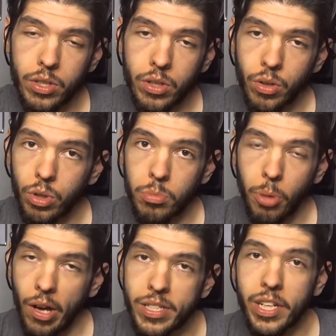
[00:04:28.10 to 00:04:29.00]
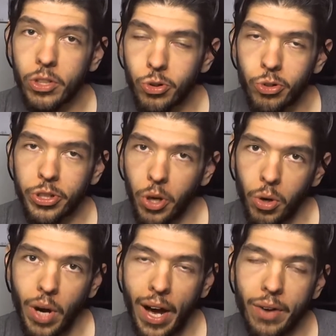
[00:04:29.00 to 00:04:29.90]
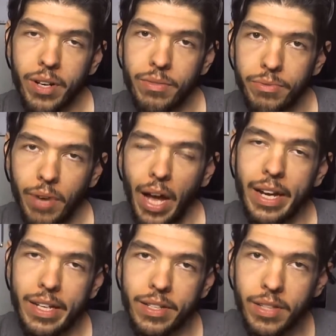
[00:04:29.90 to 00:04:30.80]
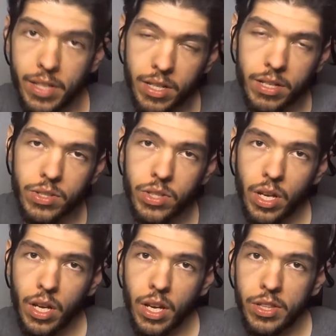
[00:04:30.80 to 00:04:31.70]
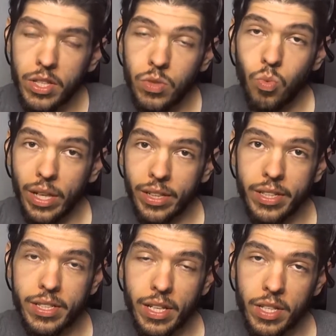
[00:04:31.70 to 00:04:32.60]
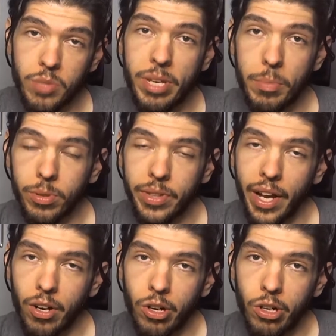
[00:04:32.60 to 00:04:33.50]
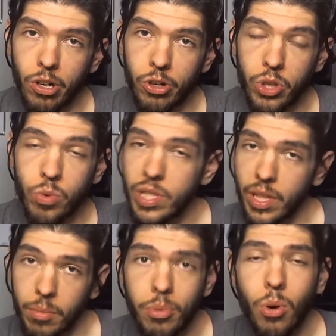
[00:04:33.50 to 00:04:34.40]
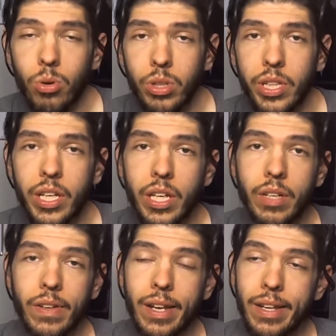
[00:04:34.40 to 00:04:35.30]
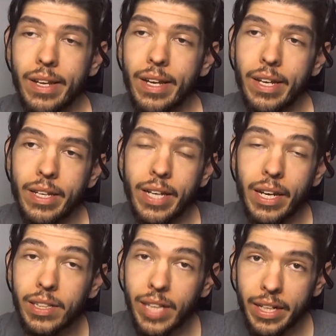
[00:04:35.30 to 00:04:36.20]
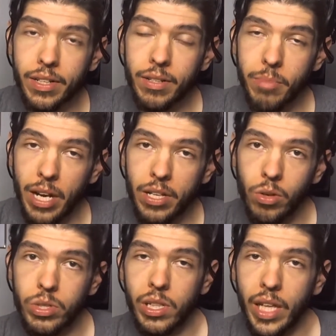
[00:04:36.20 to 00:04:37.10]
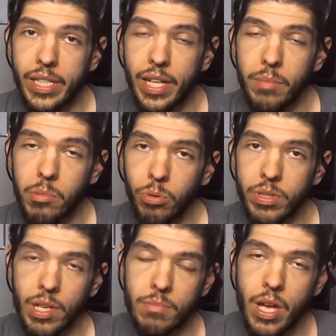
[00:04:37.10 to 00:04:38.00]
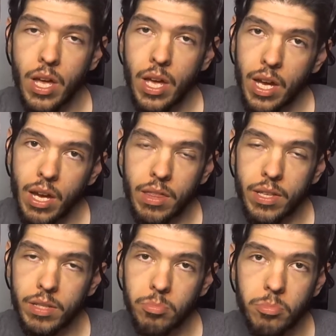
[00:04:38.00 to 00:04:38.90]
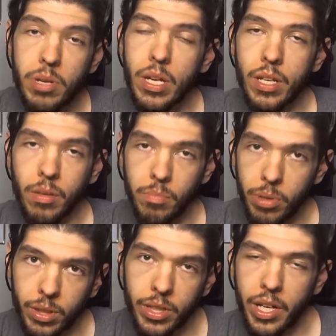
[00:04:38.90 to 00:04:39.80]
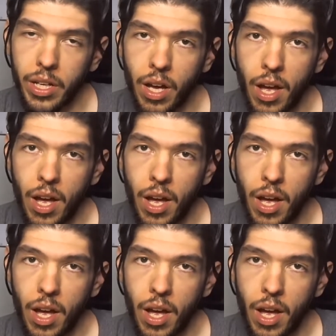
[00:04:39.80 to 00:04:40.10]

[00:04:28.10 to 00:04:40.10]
Her boss tells her to go out and find these relics and these people that are using them poorly, and they get collected. Maddie goes, collects them, and puts them in this big building